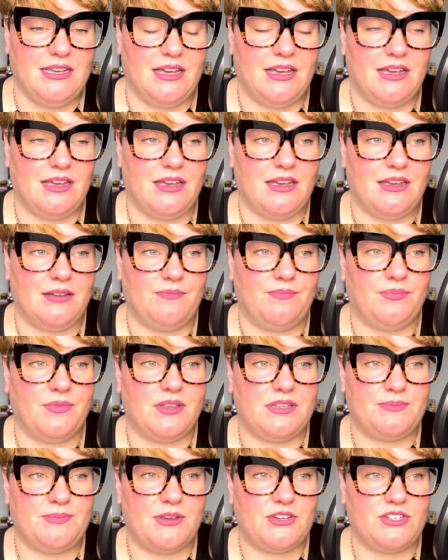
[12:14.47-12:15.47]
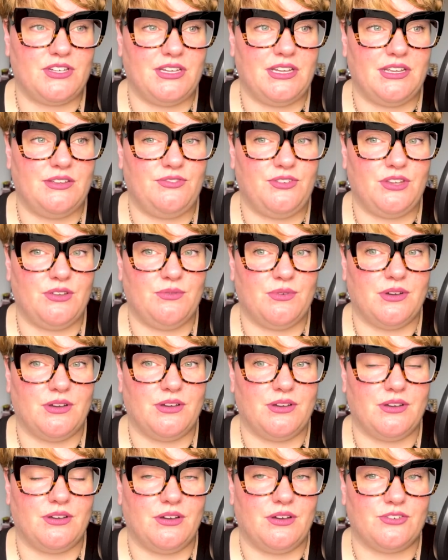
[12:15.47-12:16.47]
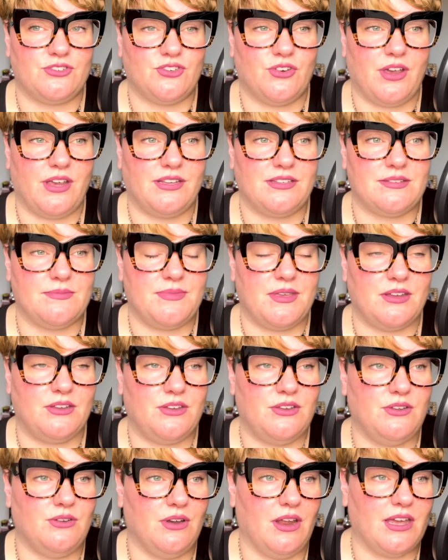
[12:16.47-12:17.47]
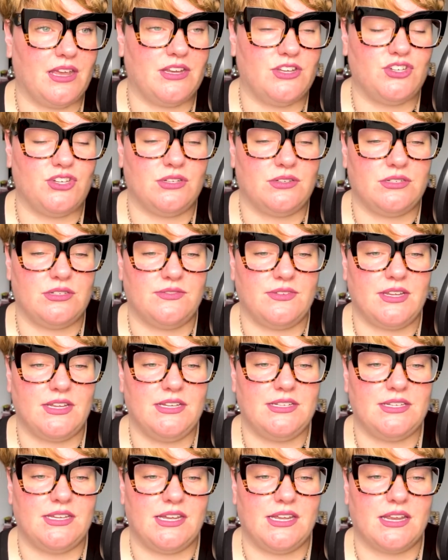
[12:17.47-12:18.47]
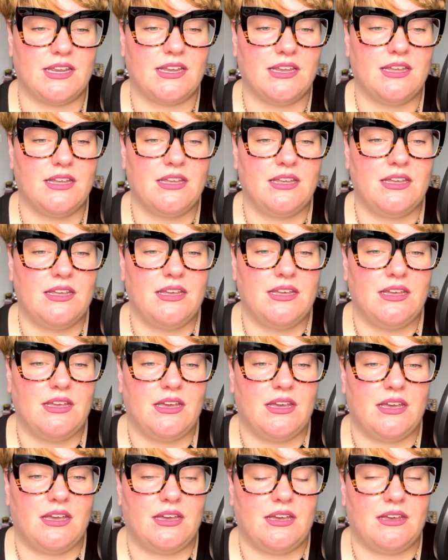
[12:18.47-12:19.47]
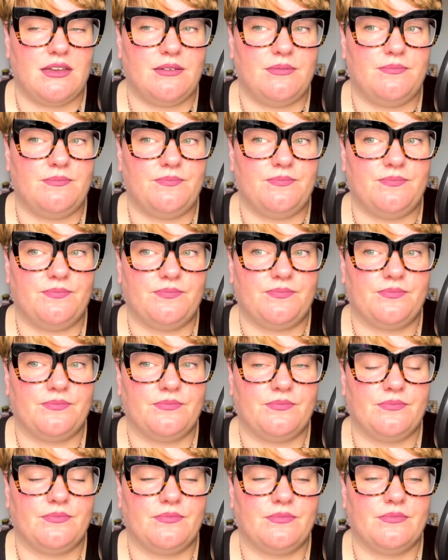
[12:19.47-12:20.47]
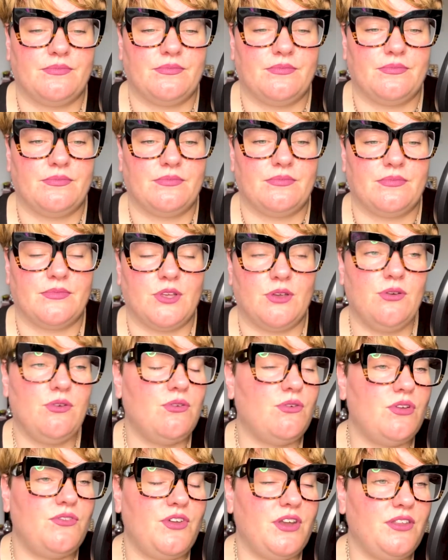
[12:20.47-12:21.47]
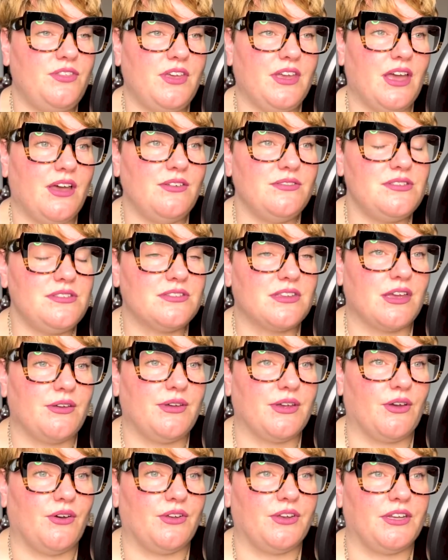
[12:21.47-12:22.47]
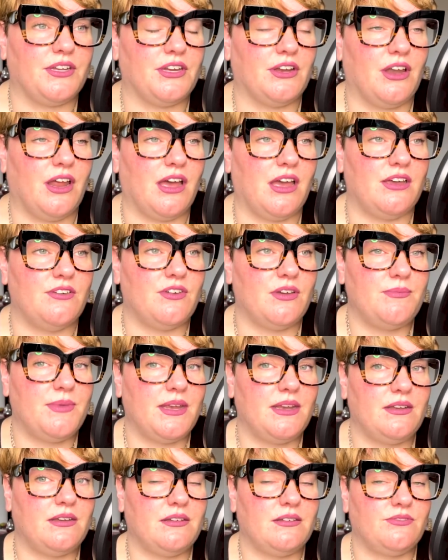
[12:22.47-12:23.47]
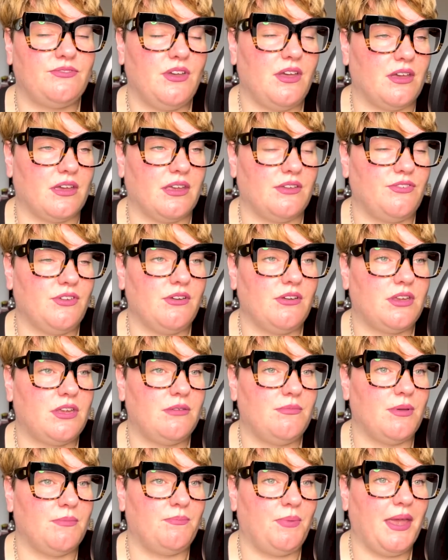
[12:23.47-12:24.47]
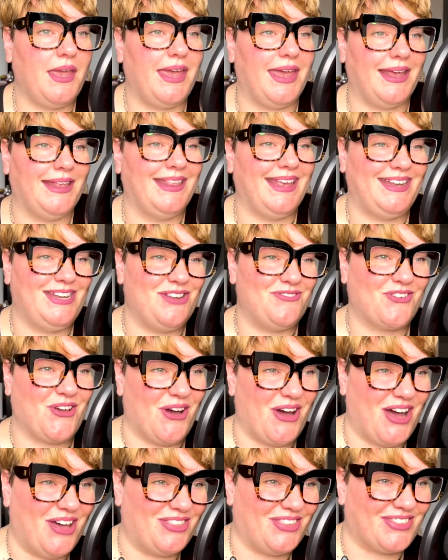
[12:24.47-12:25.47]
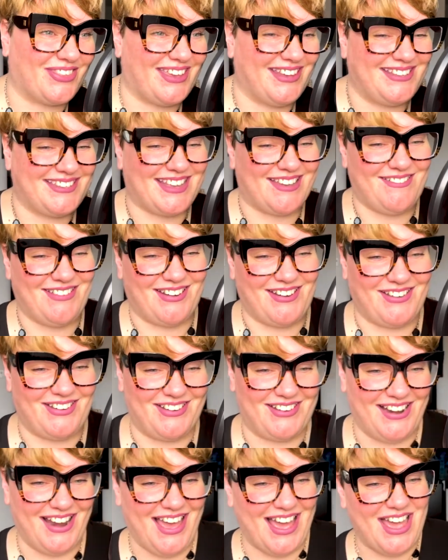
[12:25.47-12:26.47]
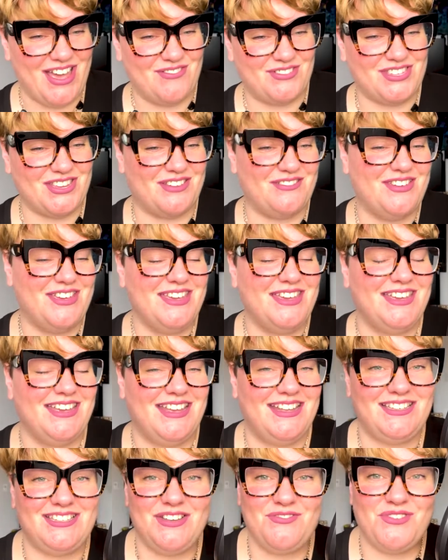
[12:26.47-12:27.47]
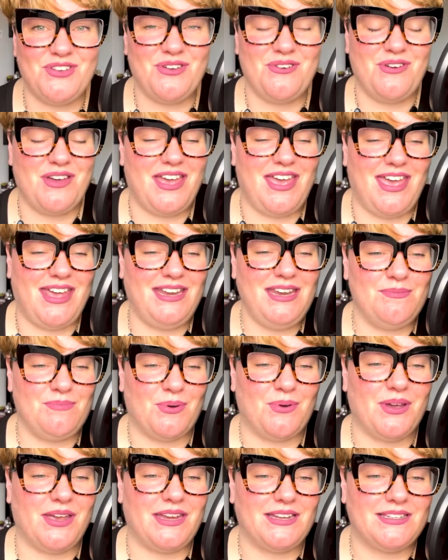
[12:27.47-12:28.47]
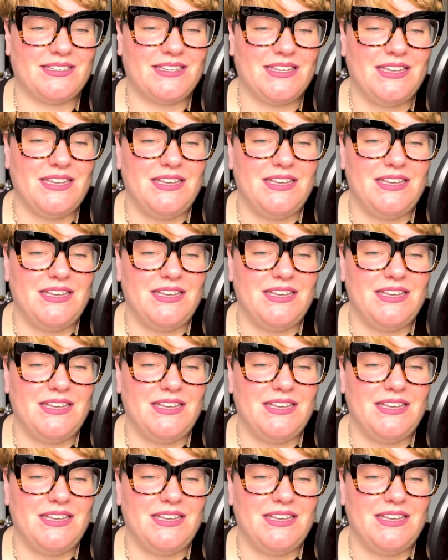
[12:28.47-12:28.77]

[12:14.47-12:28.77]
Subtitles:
especially if you are trying something new like intuitive eating, or if anything else is going on in your life. I mean, fuck, if you're a human being, then you've got other things going on in your life. So it's difficult at any point.